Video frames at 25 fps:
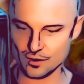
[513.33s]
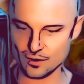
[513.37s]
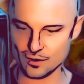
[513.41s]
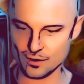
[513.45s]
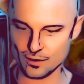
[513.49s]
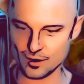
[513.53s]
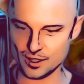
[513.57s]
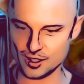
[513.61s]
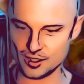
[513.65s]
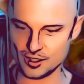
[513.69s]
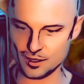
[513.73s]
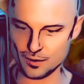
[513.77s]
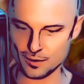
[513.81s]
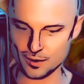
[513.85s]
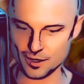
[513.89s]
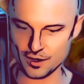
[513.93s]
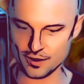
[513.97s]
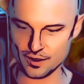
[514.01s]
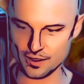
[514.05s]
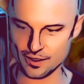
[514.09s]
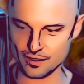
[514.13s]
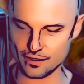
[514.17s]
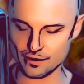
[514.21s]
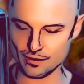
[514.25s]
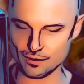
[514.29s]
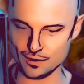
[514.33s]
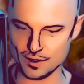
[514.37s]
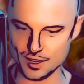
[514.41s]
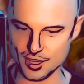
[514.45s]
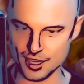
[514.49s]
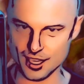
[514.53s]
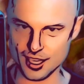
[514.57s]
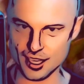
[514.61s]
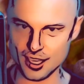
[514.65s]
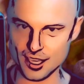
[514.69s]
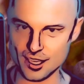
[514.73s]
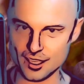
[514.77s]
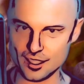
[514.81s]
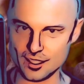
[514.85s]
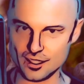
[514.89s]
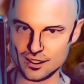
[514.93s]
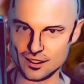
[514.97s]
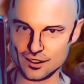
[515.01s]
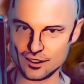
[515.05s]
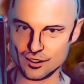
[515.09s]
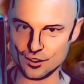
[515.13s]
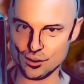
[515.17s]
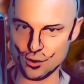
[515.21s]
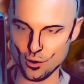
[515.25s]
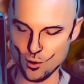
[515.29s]
what is it? We're doing 3
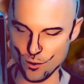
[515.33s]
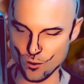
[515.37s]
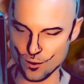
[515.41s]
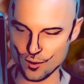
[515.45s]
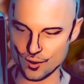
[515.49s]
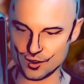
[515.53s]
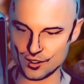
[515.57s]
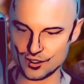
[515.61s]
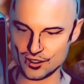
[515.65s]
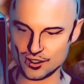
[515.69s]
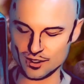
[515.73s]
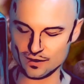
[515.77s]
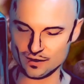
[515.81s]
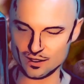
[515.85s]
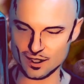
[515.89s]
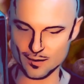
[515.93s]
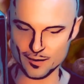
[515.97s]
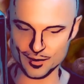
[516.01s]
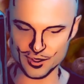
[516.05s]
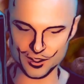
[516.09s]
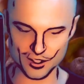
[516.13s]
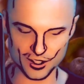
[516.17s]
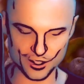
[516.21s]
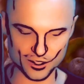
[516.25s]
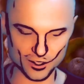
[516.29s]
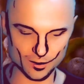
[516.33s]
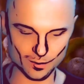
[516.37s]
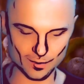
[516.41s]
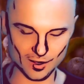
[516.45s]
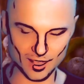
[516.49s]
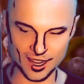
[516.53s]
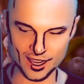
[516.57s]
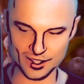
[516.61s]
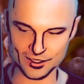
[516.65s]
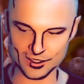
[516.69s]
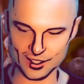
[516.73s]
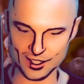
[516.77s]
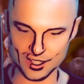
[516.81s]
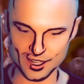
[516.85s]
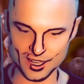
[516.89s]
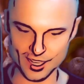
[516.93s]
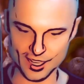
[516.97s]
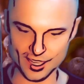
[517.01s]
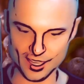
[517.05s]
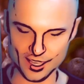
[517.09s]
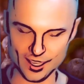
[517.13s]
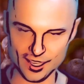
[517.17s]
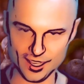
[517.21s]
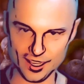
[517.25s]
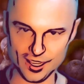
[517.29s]
quarts of lemon ginger blast a
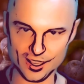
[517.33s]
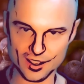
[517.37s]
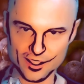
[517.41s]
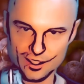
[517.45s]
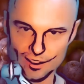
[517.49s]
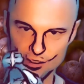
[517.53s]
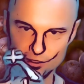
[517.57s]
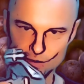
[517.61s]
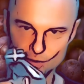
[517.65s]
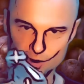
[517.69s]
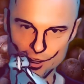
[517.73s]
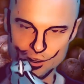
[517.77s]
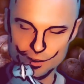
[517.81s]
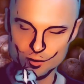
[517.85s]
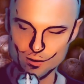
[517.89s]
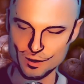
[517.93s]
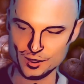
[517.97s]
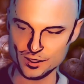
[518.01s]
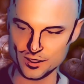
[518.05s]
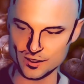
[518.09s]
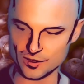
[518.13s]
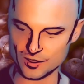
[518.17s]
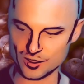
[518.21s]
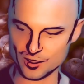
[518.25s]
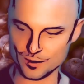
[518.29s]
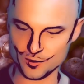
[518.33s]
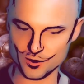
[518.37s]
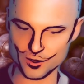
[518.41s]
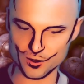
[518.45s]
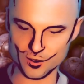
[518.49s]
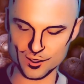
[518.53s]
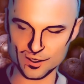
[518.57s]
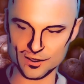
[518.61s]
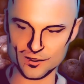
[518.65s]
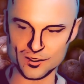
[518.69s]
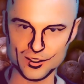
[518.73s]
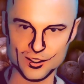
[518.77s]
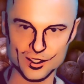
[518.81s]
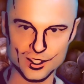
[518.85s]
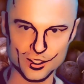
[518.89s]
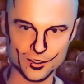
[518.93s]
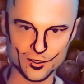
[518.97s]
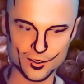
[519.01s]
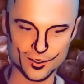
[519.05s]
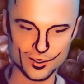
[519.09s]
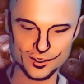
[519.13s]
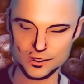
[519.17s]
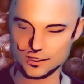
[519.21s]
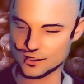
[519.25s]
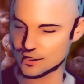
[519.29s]
day, and then 3 quarts of some sort of
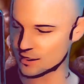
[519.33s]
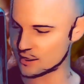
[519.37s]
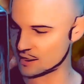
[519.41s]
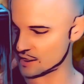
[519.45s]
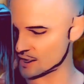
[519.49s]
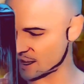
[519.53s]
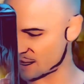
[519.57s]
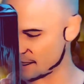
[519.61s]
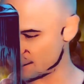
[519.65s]
citrus, or I